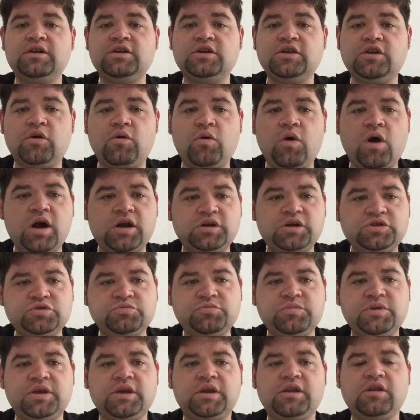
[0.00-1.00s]
$100
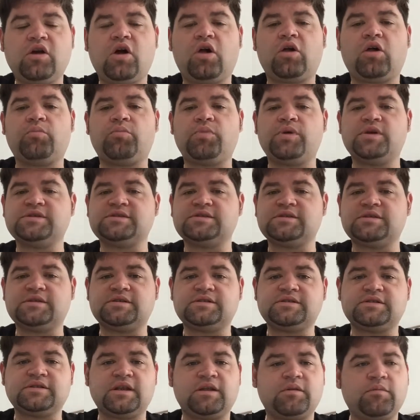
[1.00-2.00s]
million
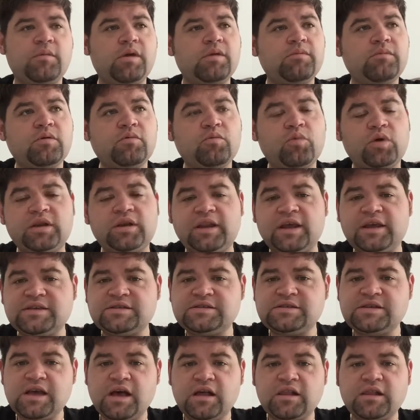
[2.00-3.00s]
business, and maybe one day
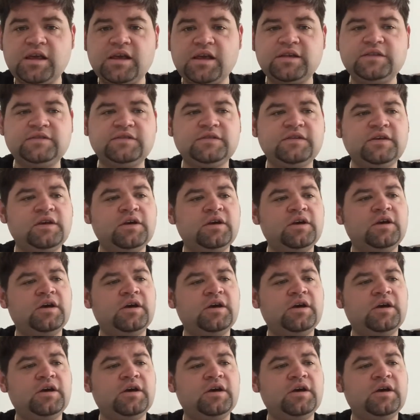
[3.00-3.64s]
sell it.